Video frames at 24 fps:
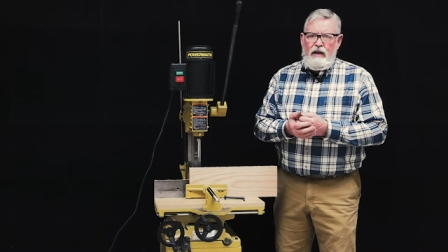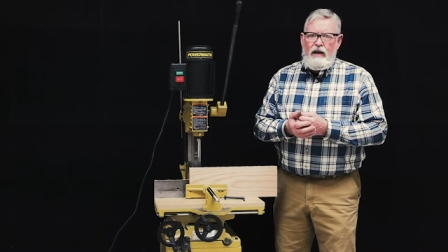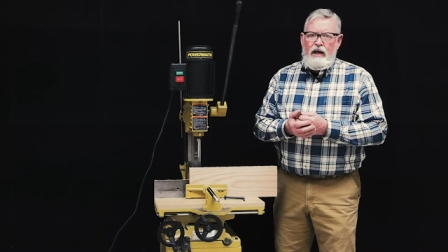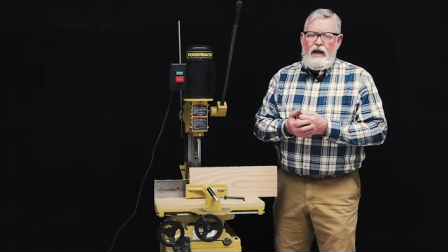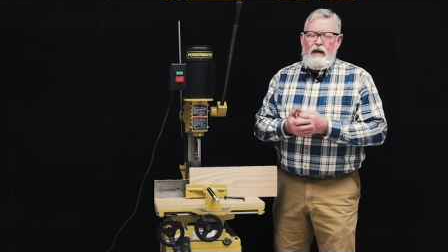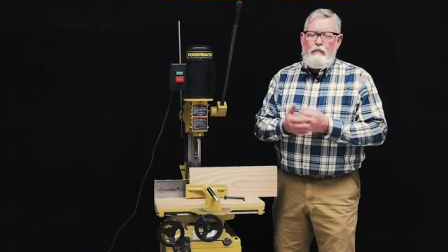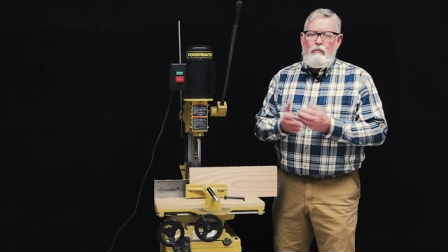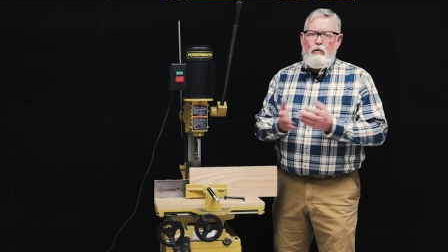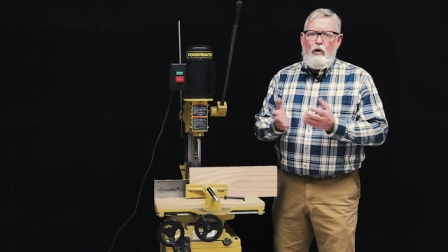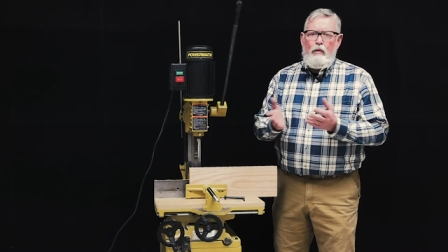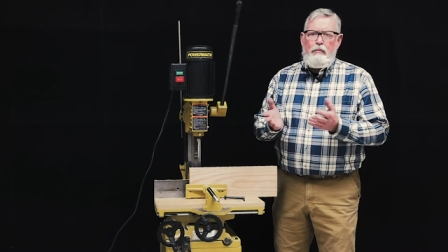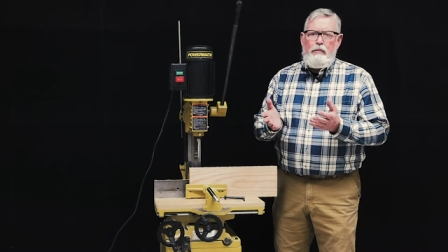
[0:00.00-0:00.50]

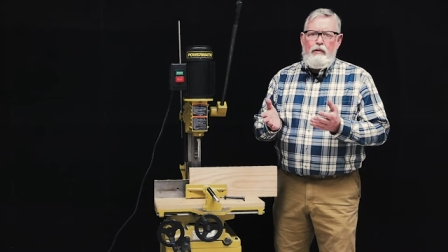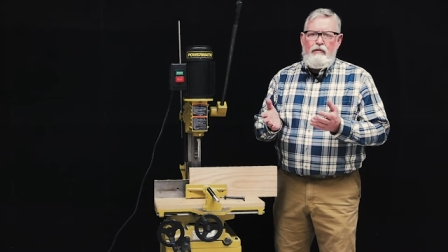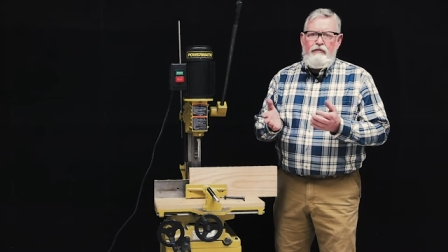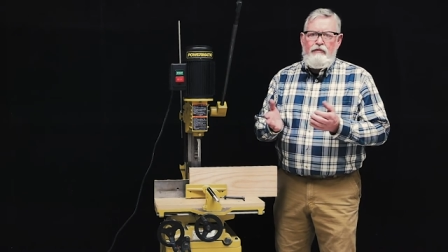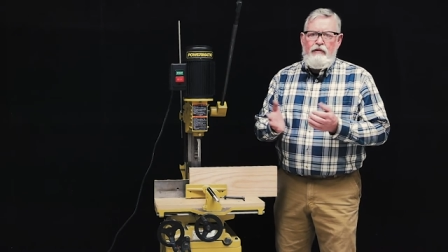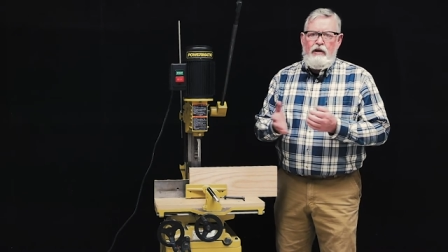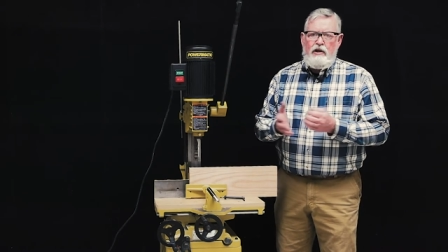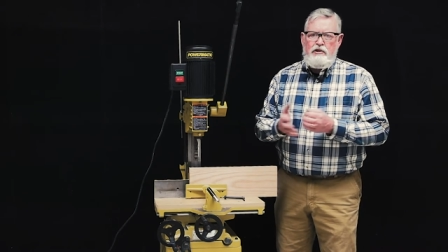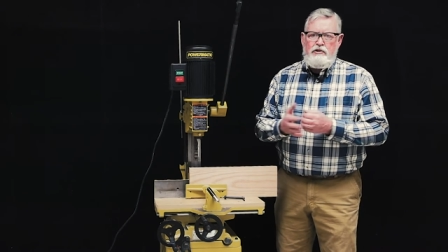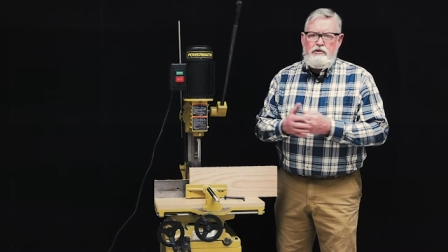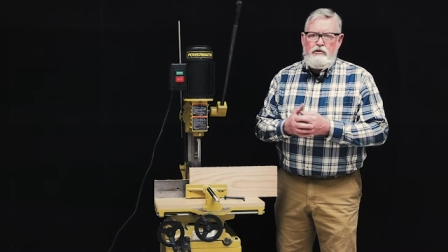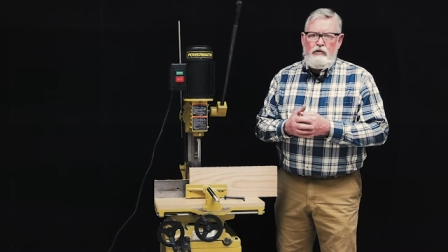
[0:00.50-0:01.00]
and more
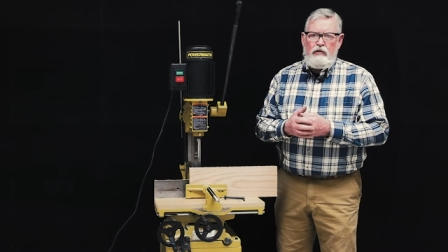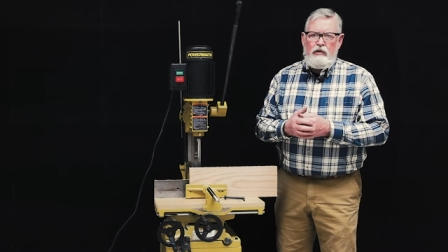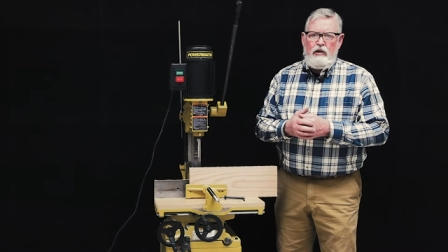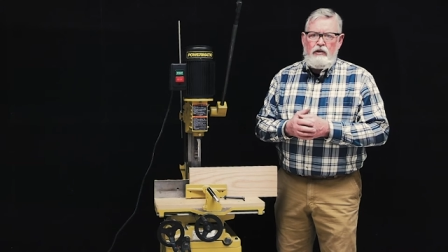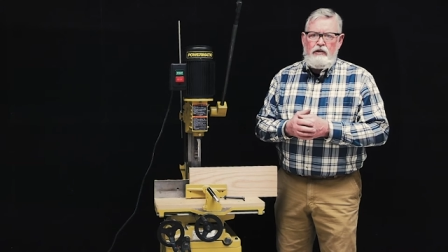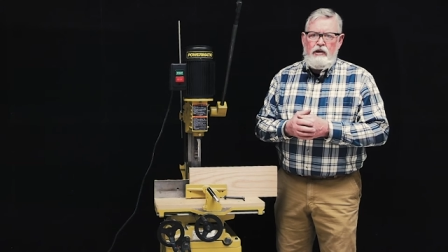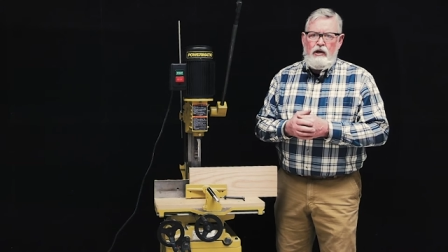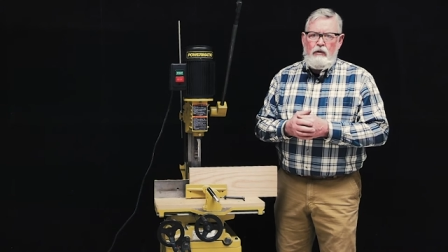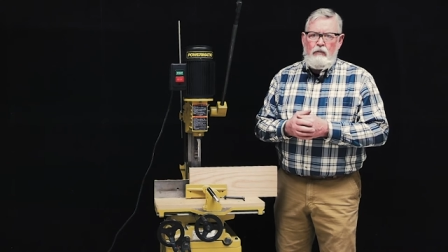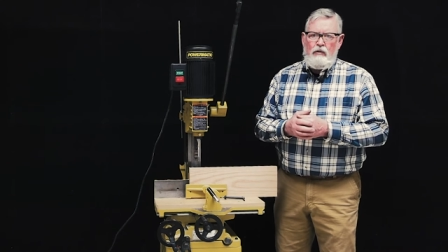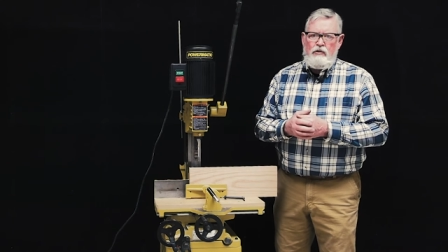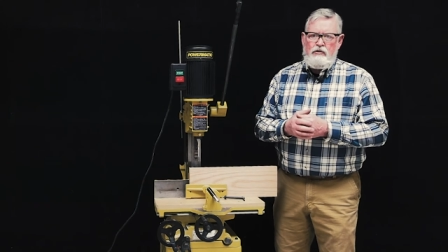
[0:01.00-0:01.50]
professional
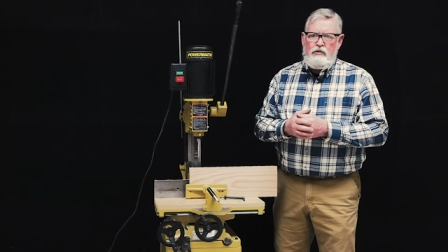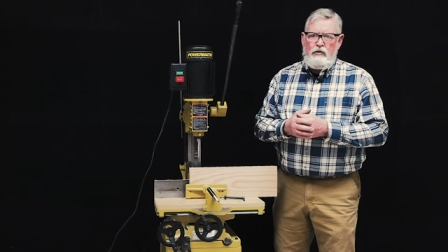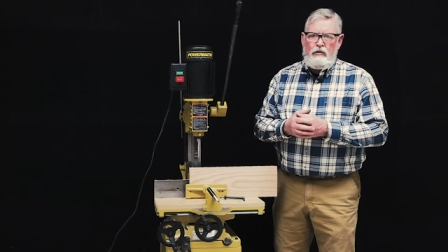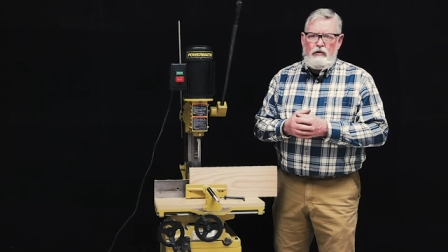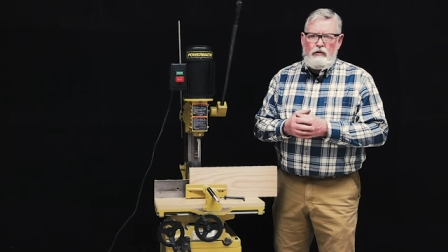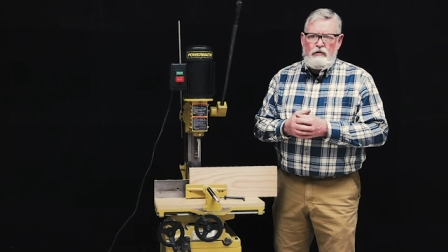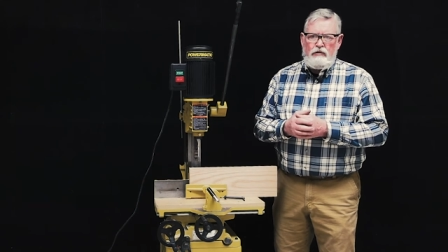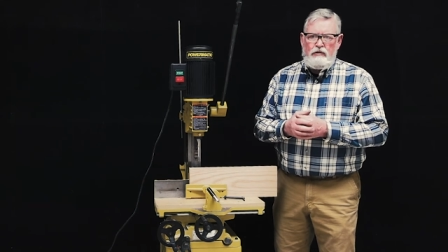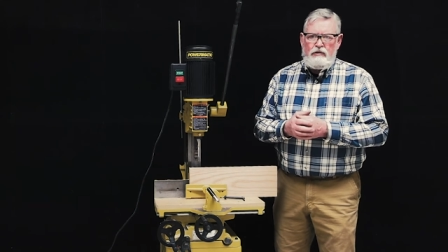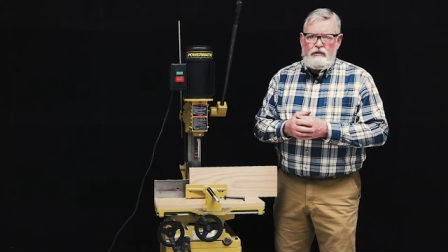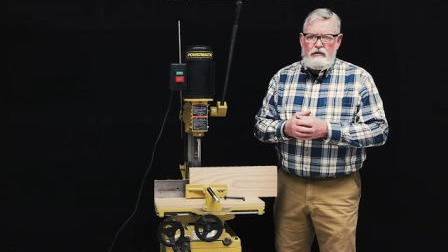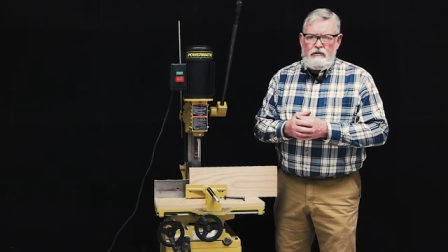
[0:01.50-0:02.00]
looking
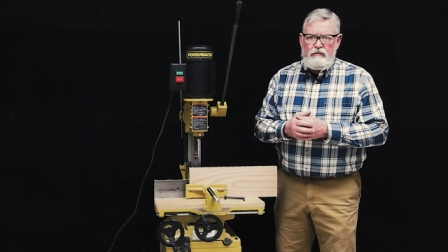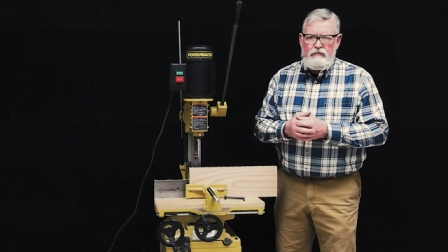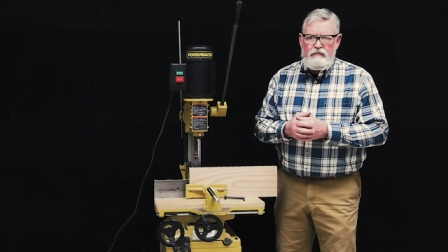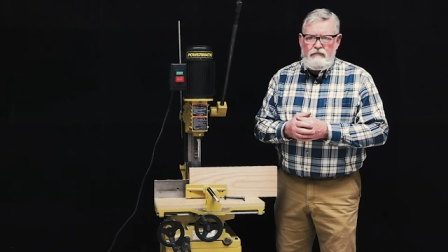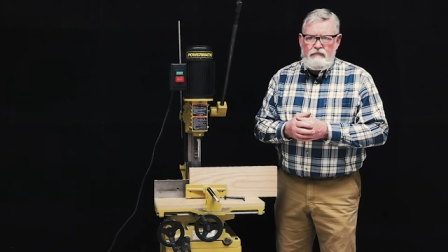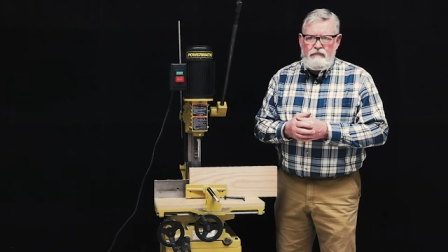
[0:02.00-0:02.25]
results.